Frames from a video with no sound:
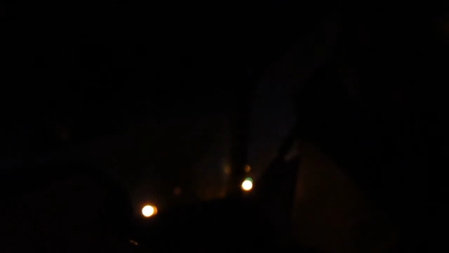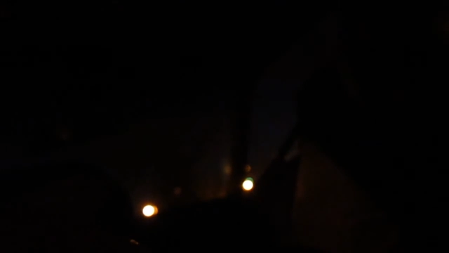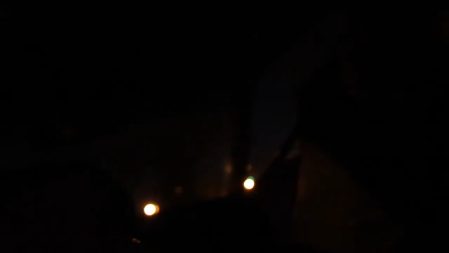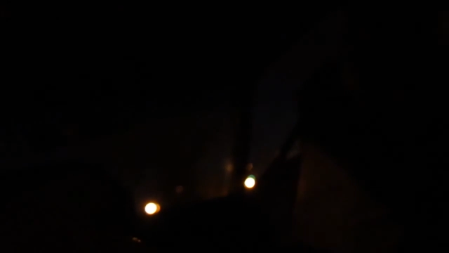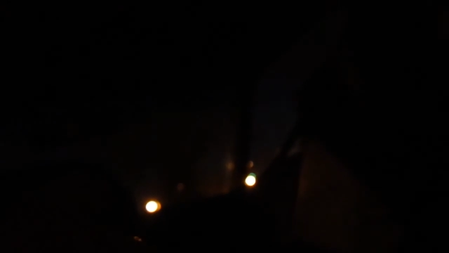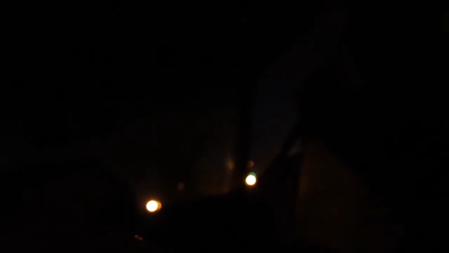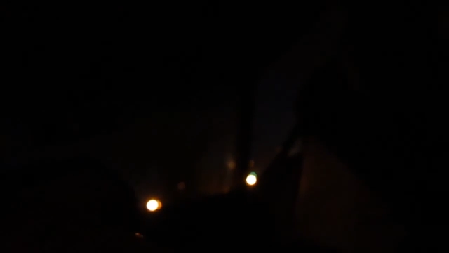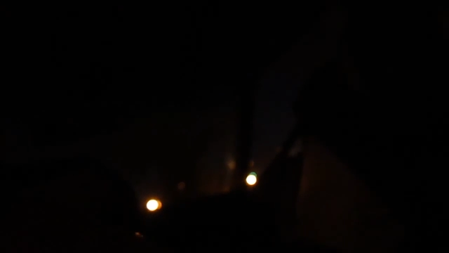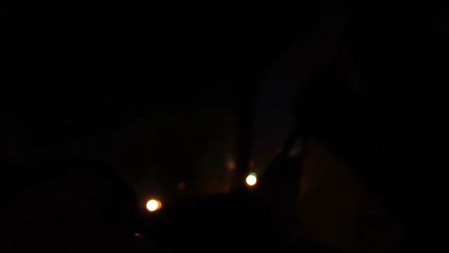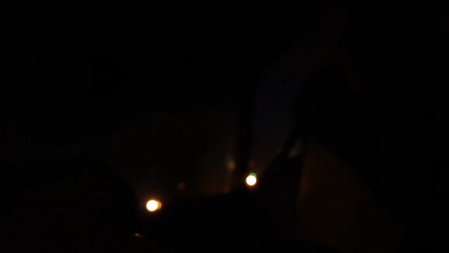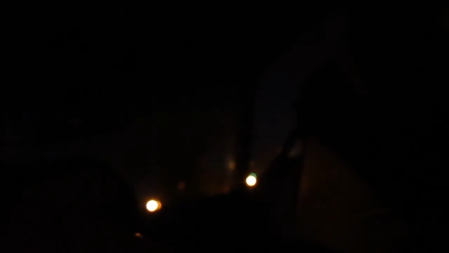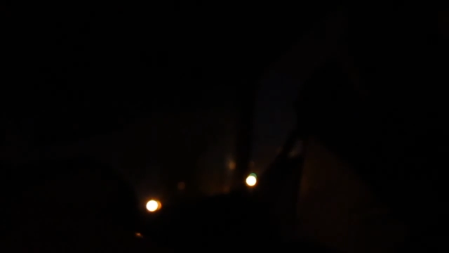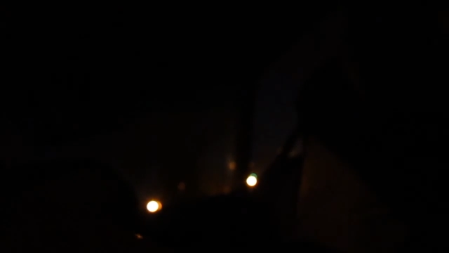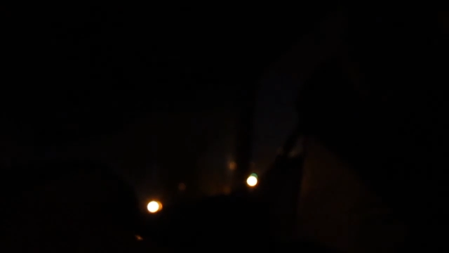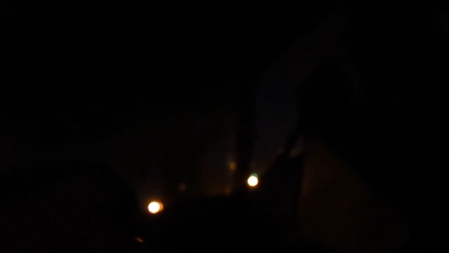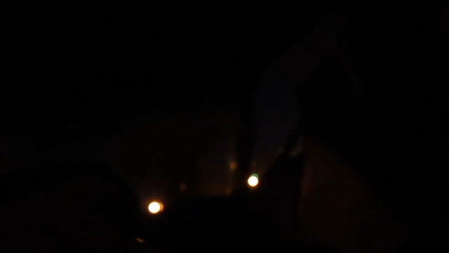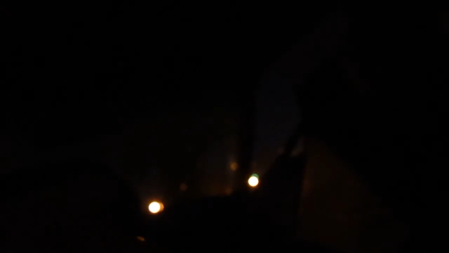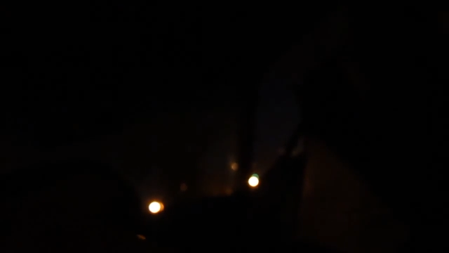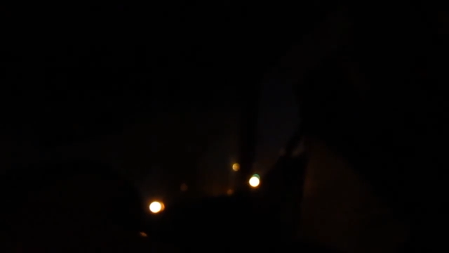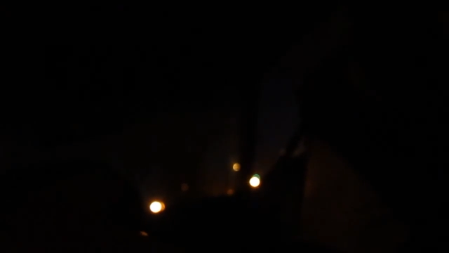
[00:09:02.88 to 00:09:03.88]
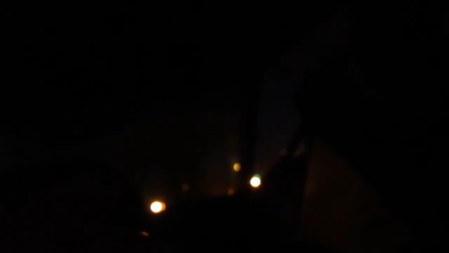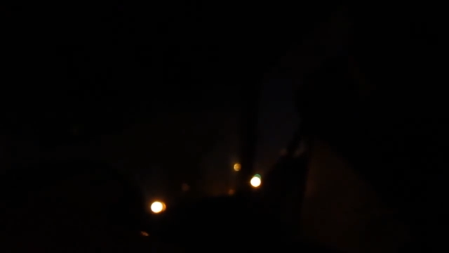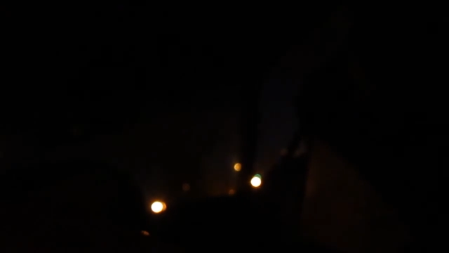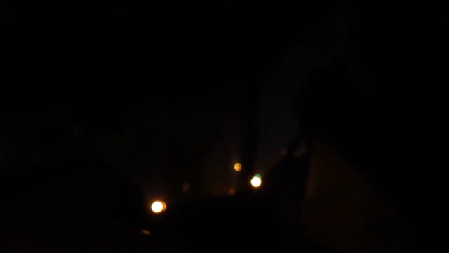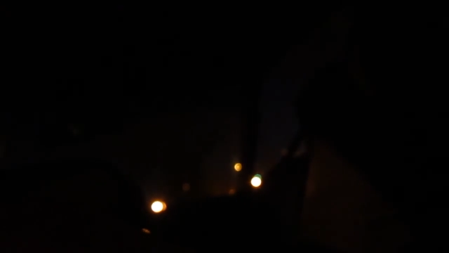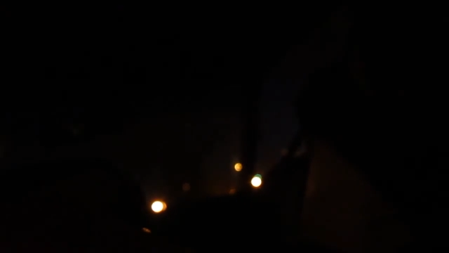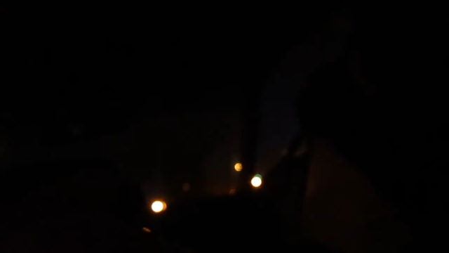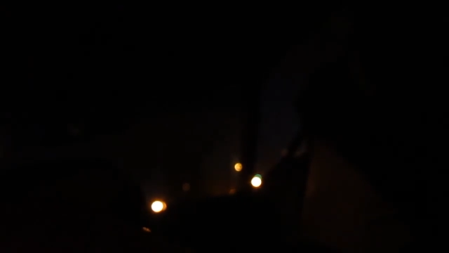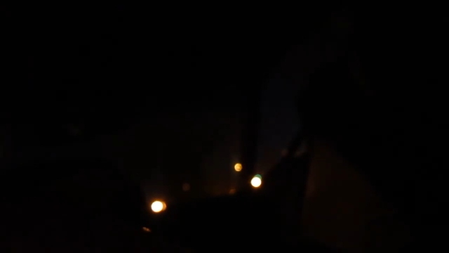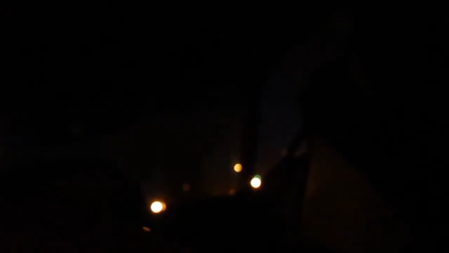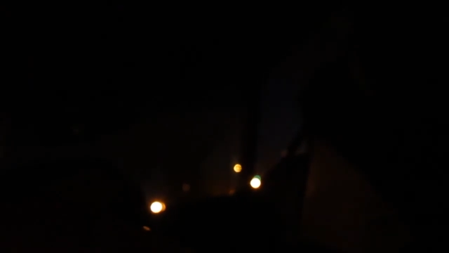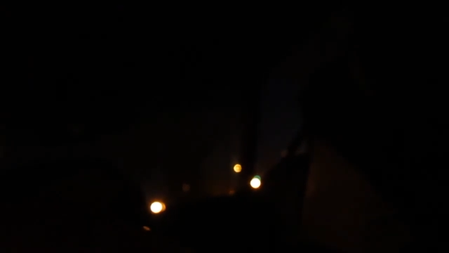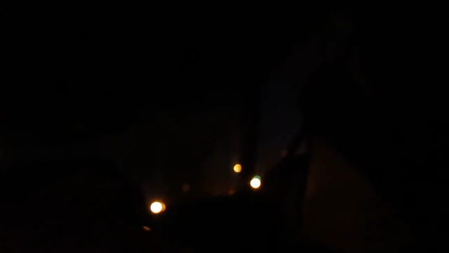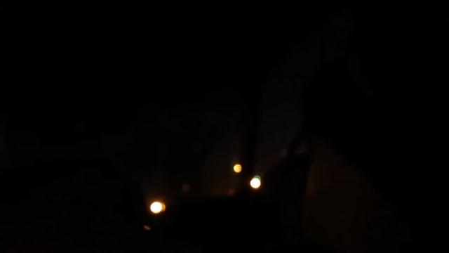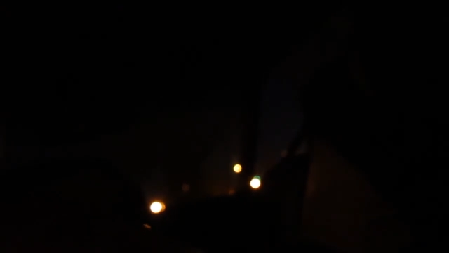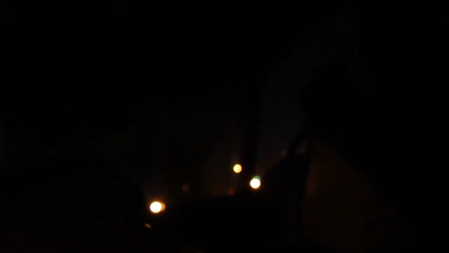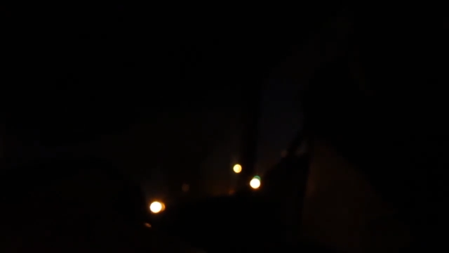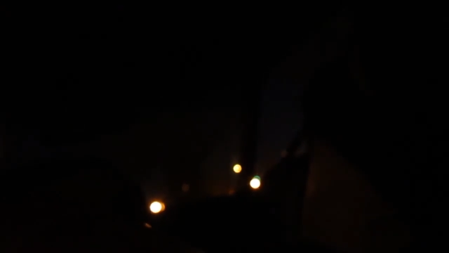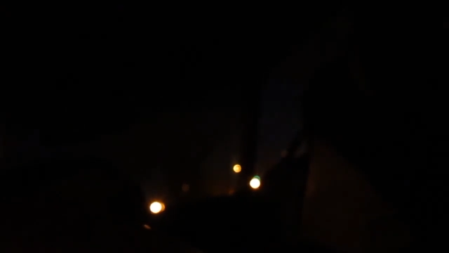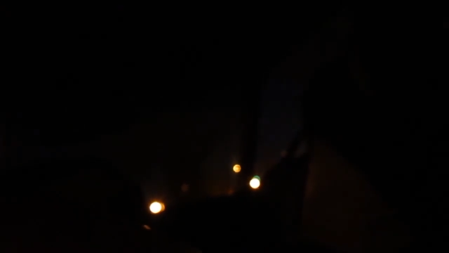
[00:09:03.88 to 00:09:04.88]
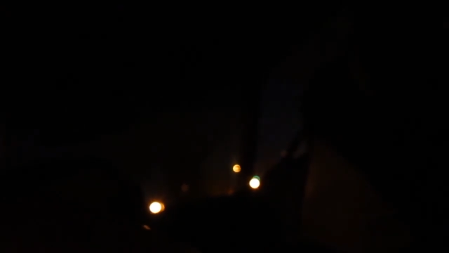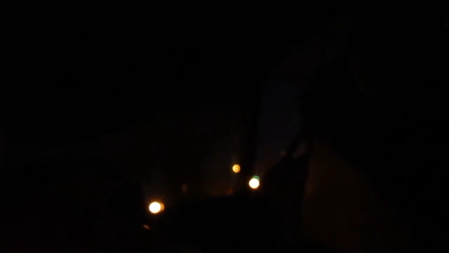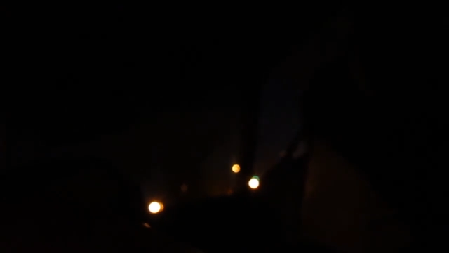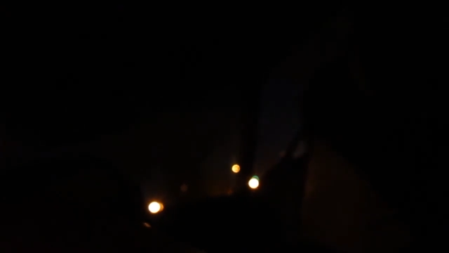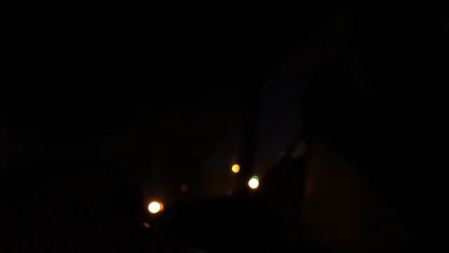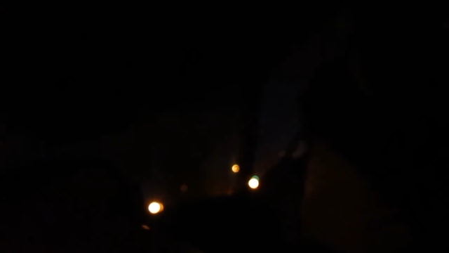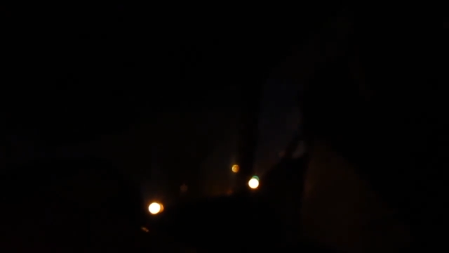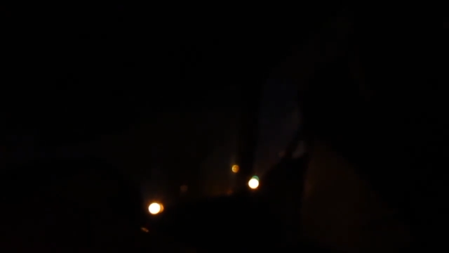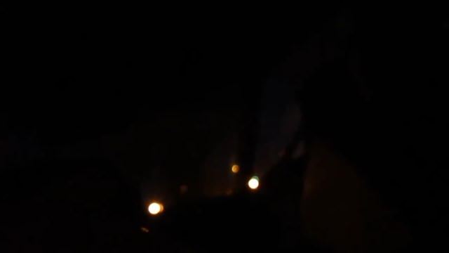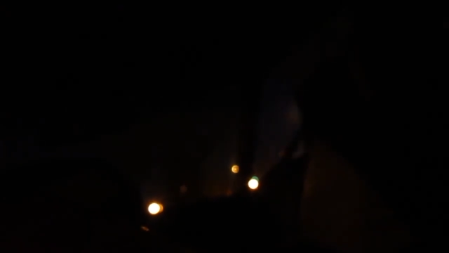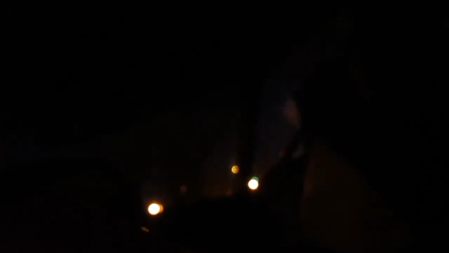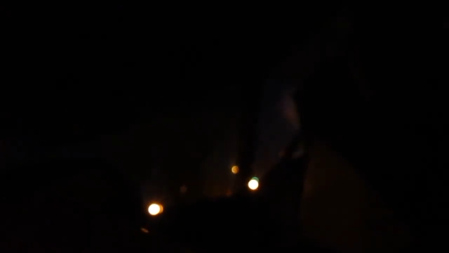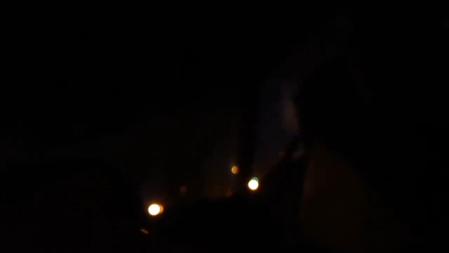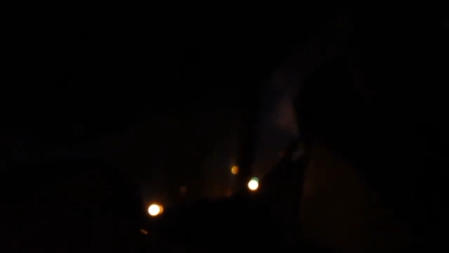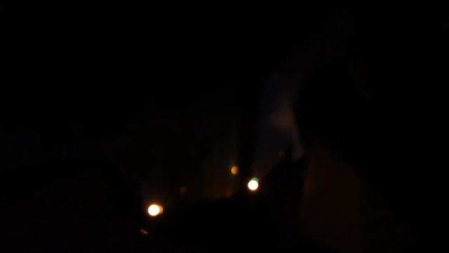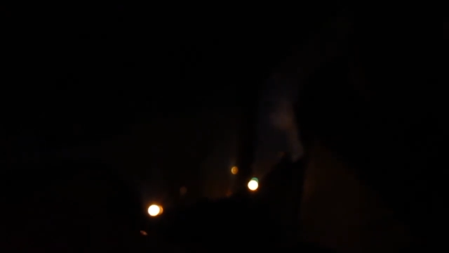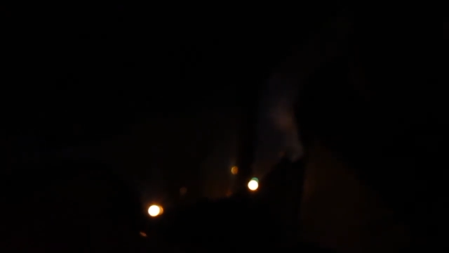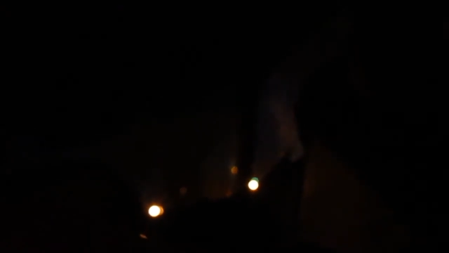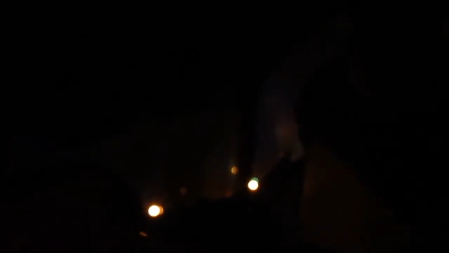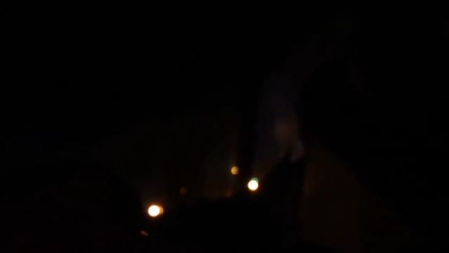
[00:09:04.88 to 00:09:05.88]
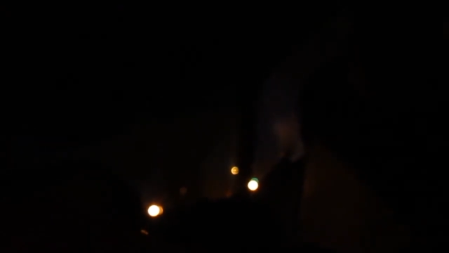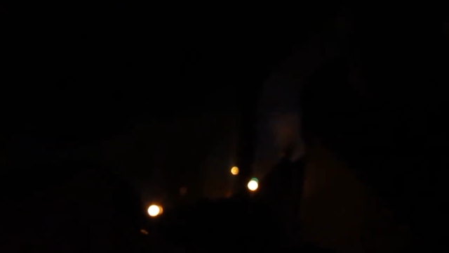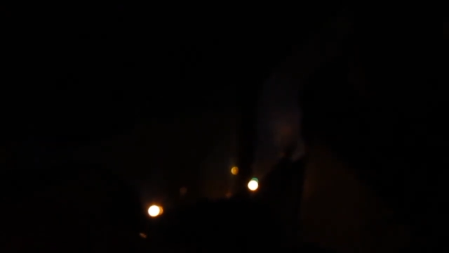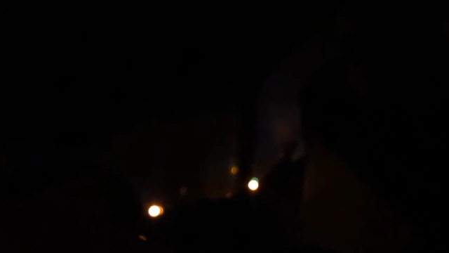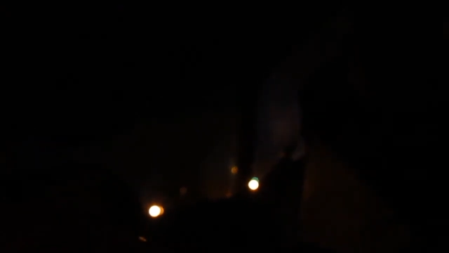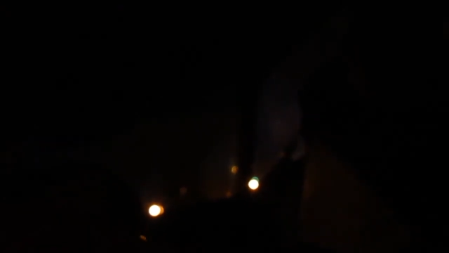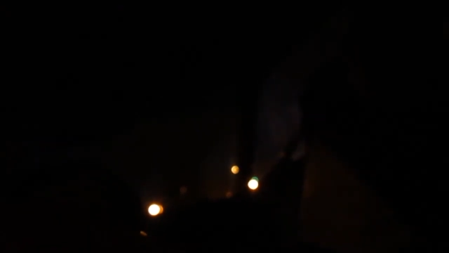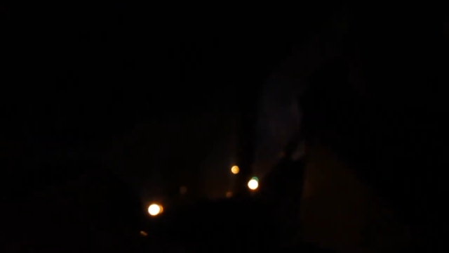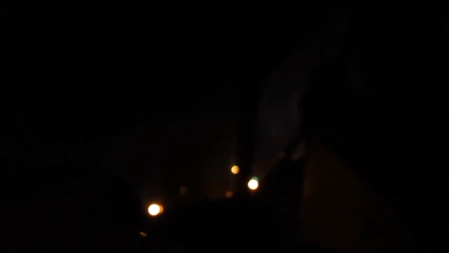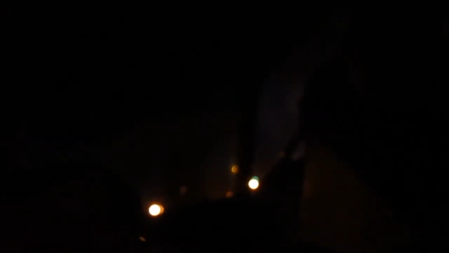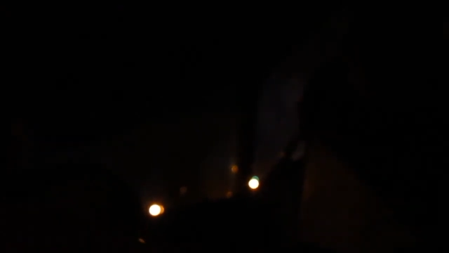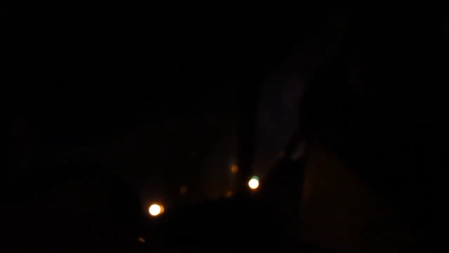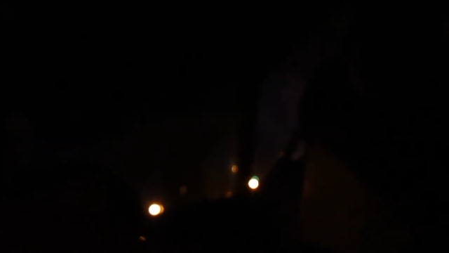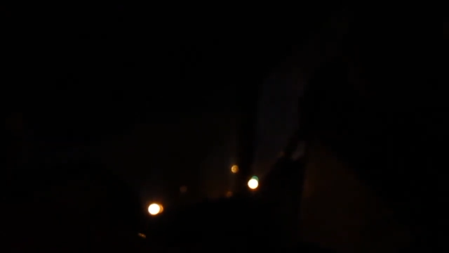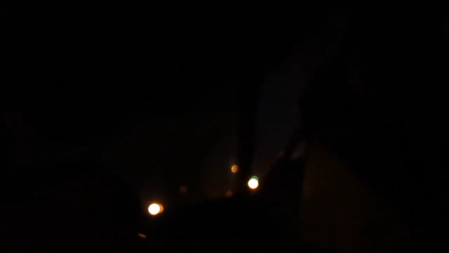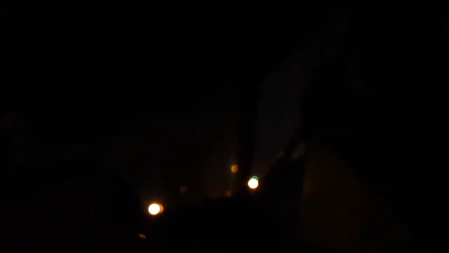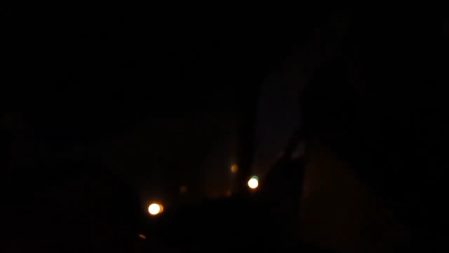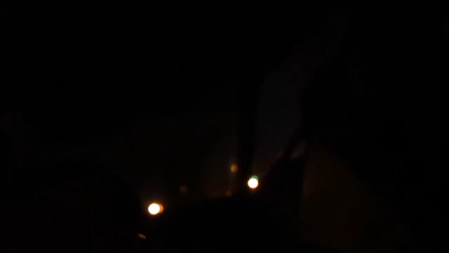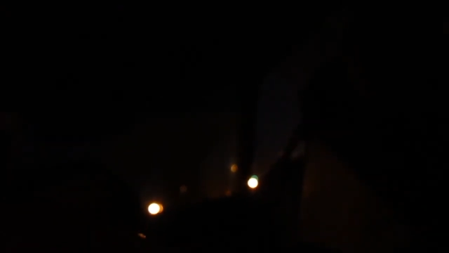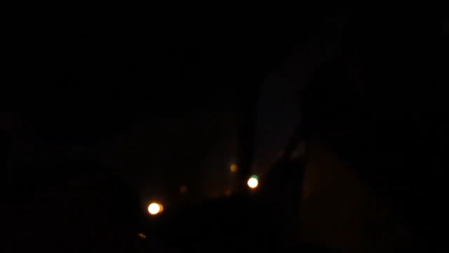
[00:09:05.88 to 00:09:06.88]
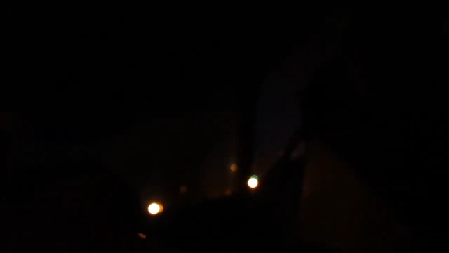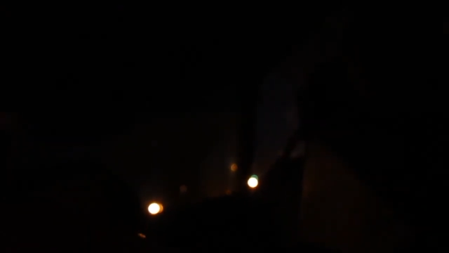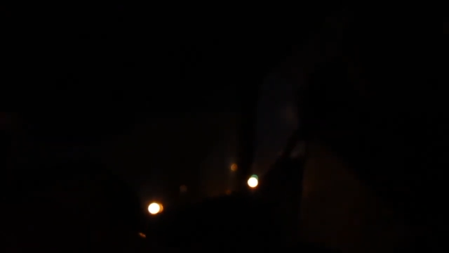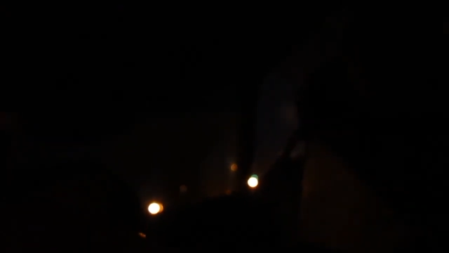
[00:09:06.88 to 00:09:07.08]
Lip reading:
[unreadable: no face in view]